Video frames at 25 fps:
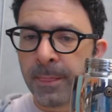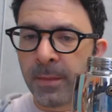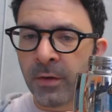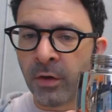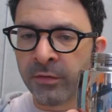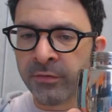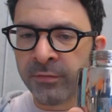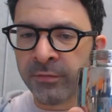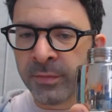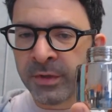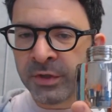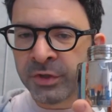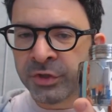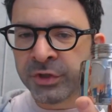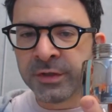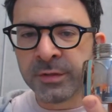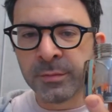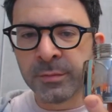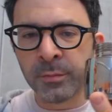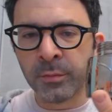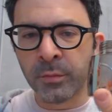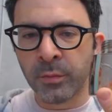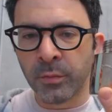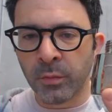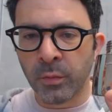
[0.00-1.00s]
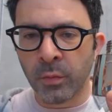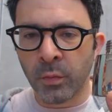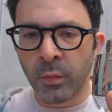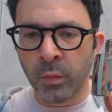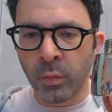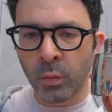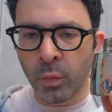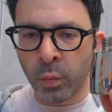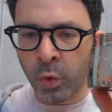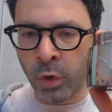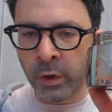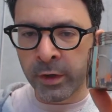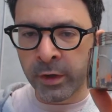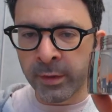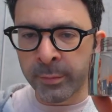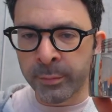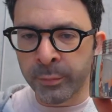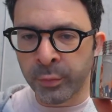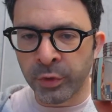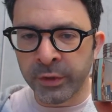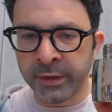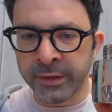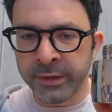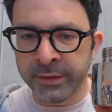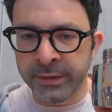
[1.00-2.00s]
I've measured what I
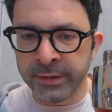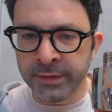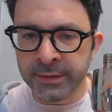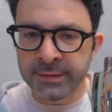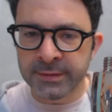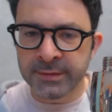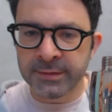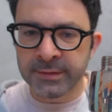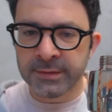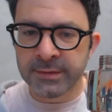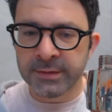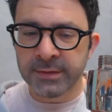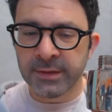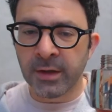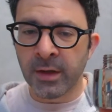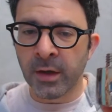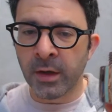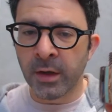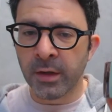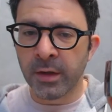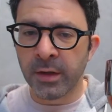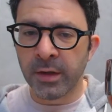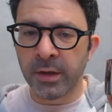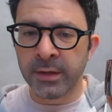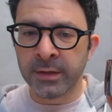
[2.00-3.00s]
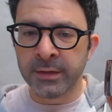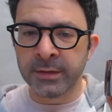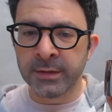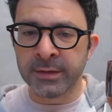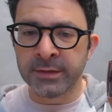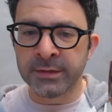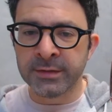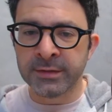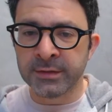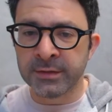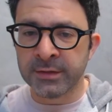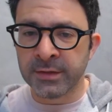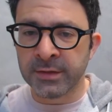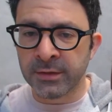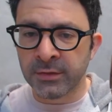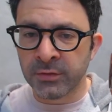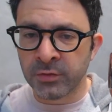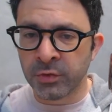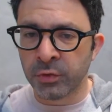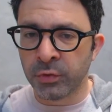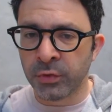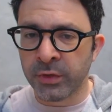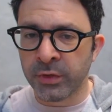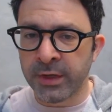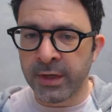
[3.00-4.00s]
put in this. This is a
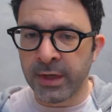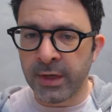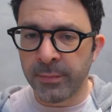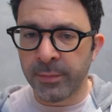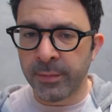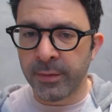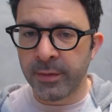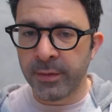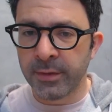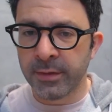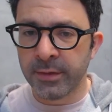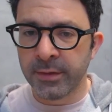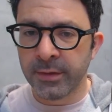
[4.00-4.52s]
2 cup,